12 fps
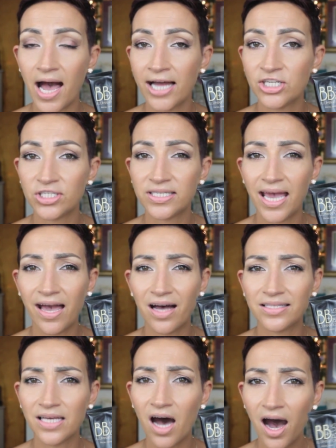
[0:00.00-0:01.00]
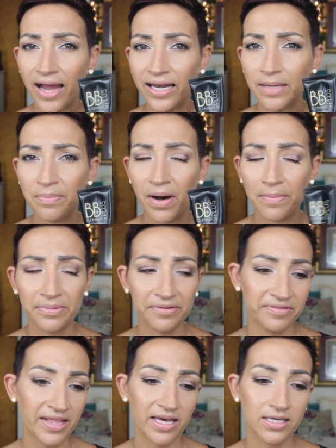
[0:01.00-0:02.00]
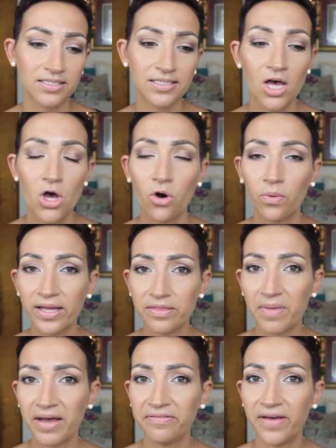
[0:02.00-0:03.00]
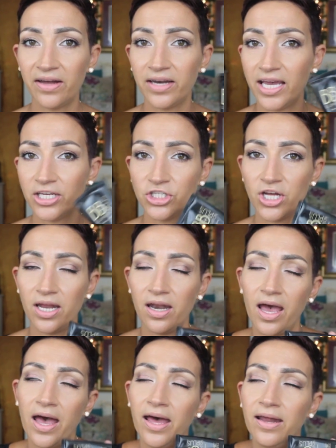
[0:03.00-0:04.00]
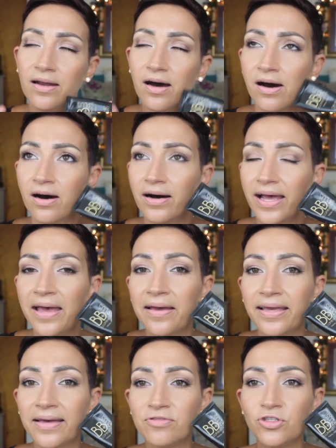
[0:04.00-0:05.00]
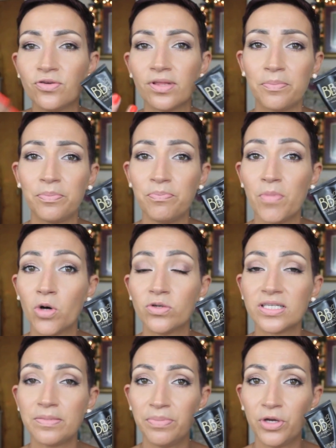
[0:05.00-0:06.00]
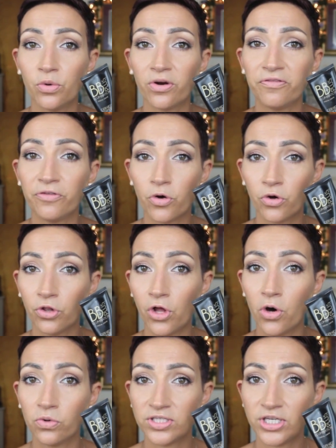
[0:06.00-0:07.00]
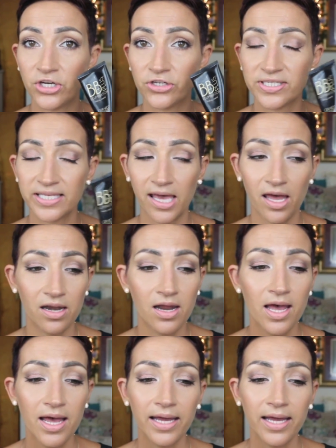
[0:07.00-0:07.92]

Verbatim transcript: I just take a tiny pump of this with my foundation, and it gives you the most beautiful glow to your skin.